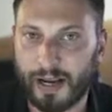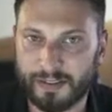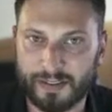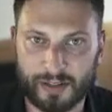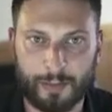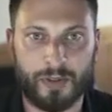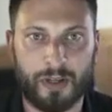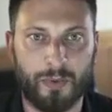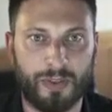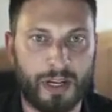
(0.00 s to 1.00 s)
something
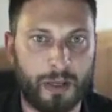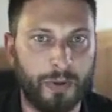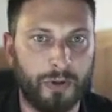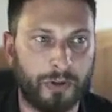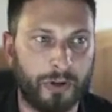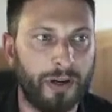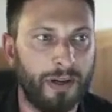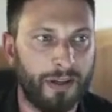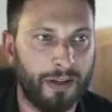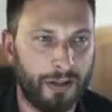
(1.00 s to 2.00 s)
with any builder,
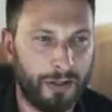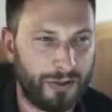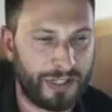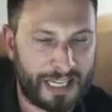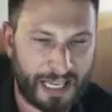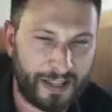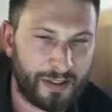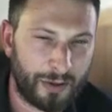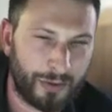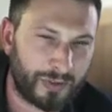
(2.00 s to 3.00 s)
you can get
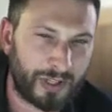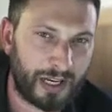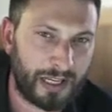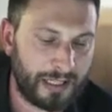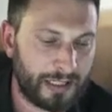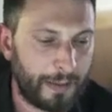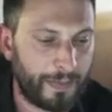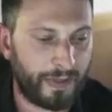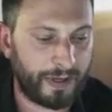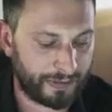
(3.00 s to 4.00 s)
those kind of in-depth
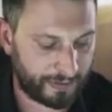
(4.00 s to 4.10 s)
things,